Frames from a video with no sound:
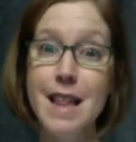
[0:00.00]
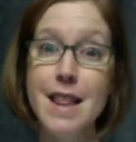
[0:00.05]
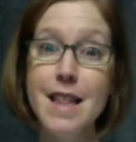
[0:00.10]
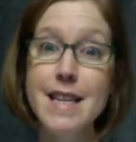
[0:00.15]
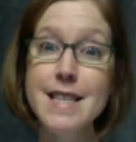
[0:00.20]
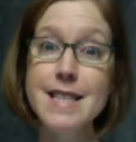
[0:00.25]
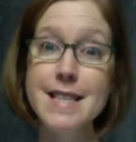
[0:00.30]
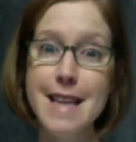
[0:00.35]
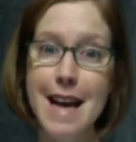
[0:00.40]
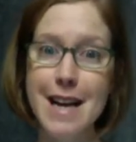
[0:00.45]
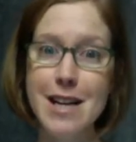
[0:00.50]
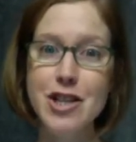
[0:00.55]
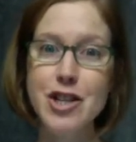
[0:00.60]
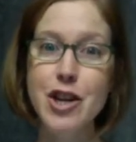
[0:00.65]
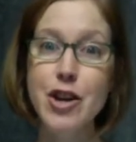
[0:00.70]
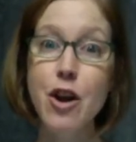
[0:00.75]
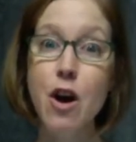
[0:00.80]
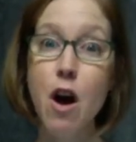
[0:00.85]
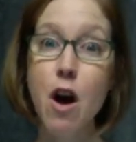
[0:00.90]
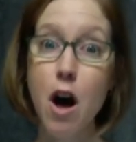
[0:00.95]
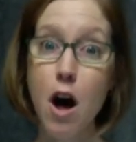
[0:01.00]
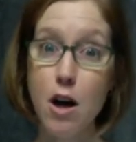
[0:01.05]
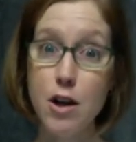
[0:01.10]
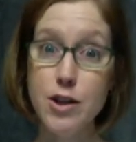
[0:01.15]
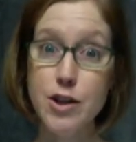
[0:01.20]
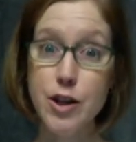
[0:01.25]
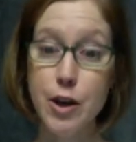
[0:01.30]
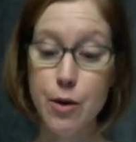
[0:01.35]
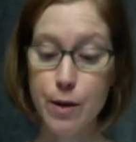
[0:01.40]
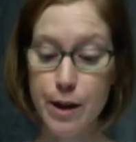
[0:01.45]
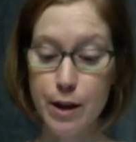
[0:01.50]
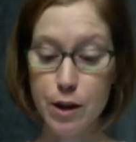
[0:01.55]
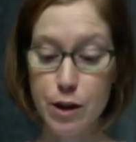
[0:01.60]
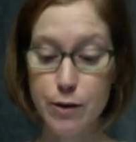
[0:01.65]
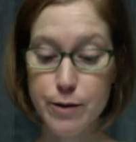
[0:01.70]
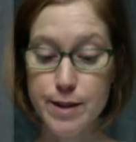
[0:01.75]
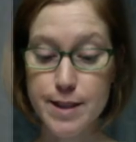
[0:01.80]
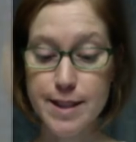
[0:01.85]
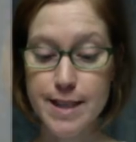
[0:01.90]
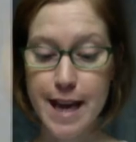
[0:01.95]
This section also
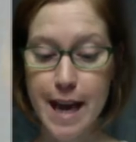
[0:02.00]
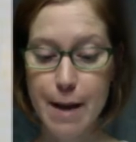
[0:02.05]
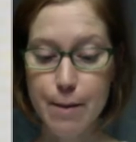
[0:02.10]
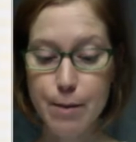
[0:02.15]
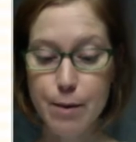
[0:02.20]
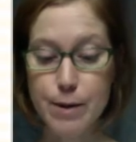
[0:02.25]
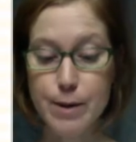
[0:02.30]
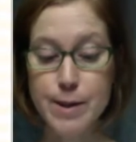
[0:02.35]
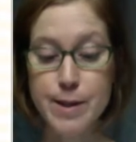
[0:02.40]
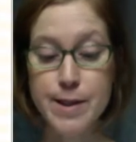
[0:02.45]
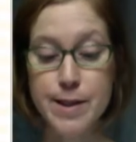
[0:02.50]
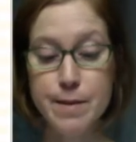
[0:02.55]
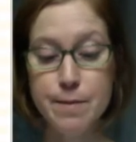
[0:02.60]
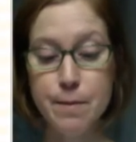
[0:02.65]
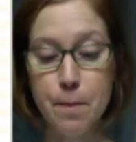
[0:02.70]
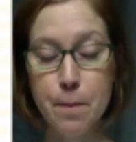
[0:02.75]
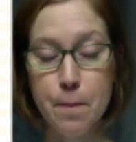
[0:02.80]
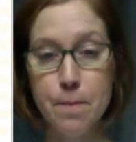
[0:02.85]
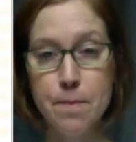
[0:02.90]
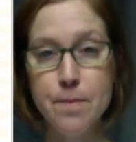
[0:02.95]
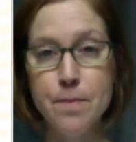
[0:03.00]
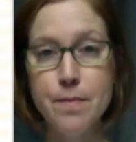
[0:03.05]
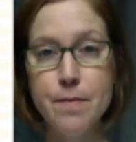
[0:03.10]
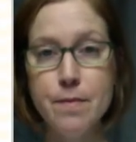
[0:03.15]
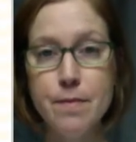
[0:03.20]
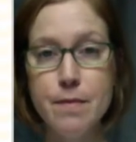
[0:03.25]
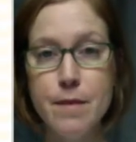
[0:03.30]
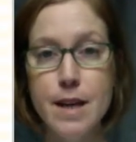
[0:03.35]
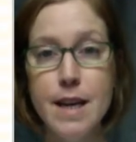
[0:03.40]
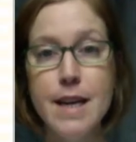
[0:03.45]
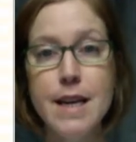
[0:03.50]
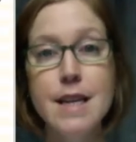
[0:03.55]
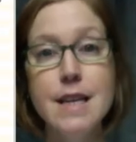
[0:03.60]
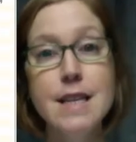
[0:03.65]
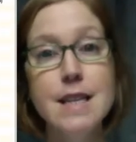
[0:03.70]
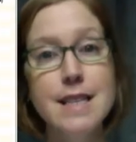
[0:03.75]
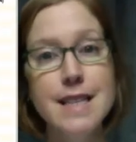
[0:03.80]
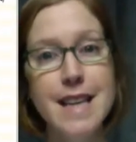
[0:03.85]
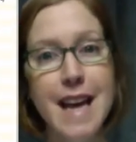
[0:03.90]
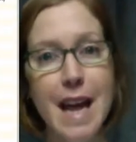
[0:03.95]
includes tables.
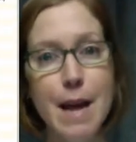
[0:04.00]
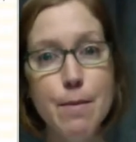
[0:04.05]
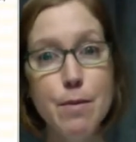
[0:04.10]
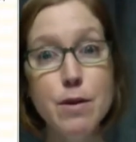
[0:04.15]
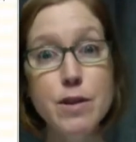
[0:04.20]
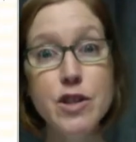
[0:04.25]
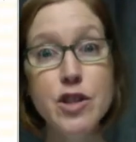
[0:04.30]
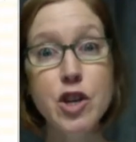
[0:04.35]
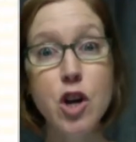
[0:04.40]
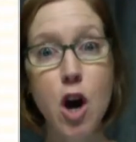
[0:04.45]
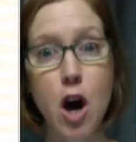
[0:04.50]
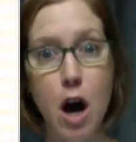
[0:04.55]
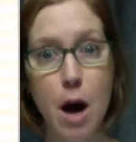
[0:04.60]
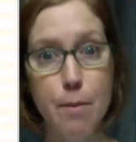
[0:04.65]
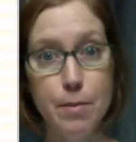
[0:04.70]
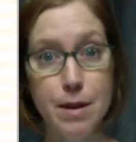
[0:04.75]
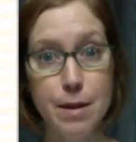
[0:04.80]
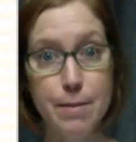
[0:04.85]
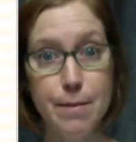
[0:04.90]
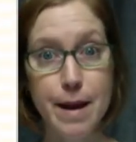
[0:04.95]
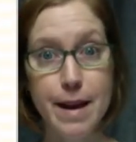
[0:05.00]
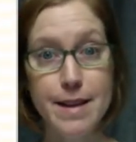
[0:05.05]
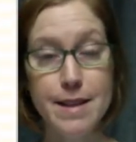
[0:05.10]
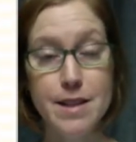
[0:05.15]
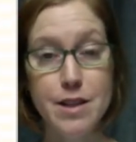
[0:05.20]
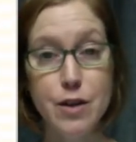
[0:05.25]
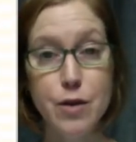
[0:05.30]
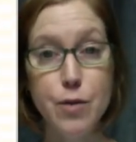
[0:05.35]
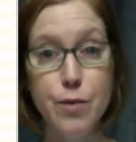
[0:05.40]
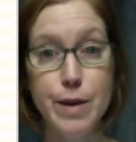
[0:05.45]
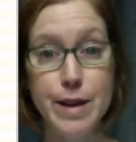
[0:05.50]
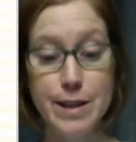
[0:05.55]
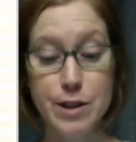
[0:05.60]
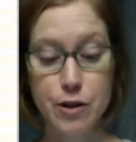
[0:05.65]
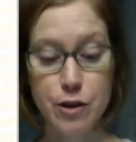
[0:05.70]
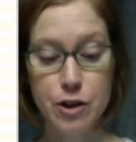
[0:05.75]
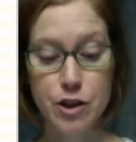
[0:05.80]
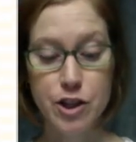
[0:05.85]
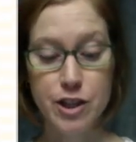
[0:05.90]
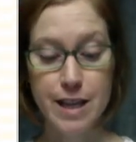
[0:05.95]
Tables complement the
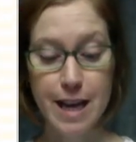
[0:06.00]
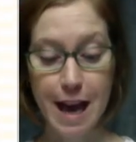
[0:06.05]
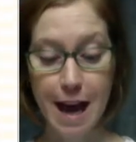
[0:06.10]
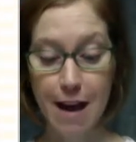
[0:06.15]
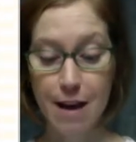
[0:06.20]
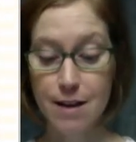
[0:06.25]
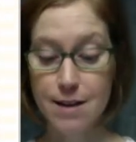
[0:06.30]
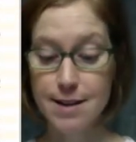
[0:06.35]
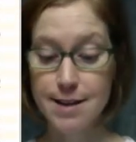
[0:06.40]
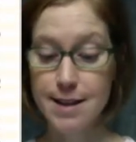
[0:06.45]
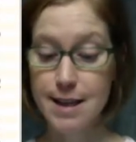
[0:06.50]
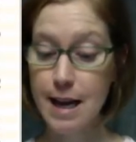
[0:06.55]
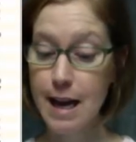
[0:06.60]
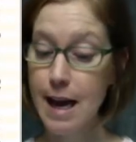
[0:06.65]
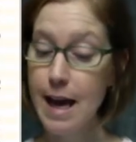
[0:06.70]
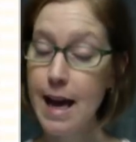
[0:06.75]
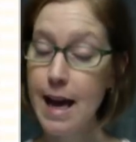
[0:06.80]
research text,